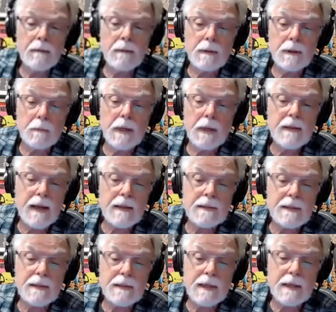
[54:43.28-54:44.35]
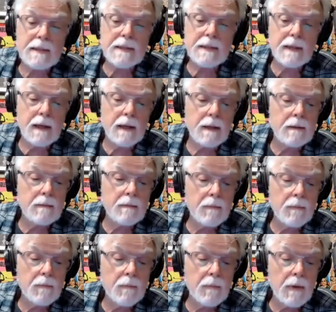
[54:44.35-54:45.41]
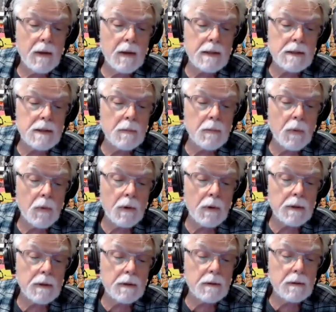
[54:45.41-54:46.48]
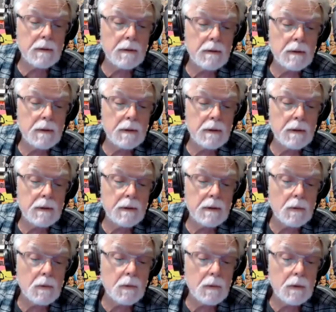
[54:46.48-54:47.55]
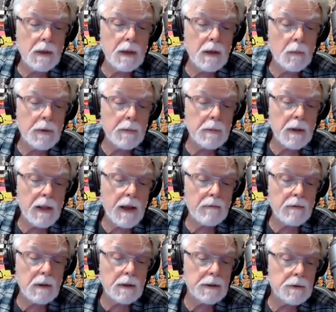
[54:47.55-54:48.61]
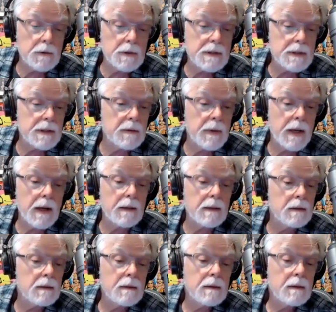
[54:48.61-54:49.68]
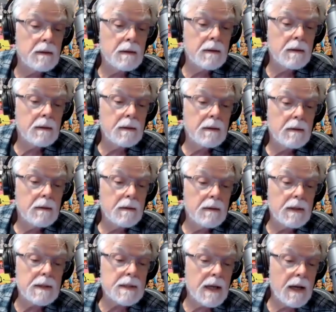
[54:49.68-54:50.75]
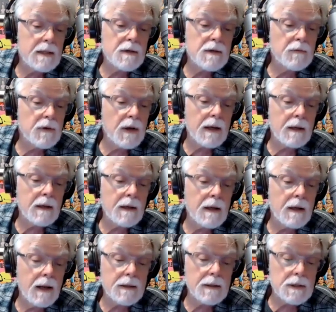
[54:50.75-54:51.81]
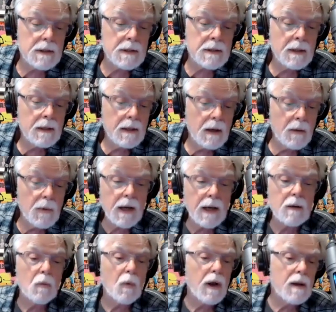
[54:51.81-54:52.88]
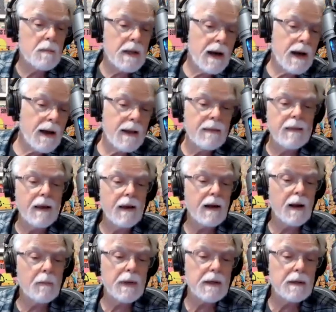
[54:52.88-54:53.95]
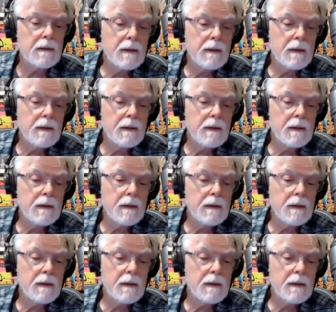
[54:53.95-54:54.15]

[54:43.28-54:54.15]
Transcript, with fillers: to me, that suggests that it's important to help people have a literacy about these kinds of technologies. And we're kind of way behind that. I mean,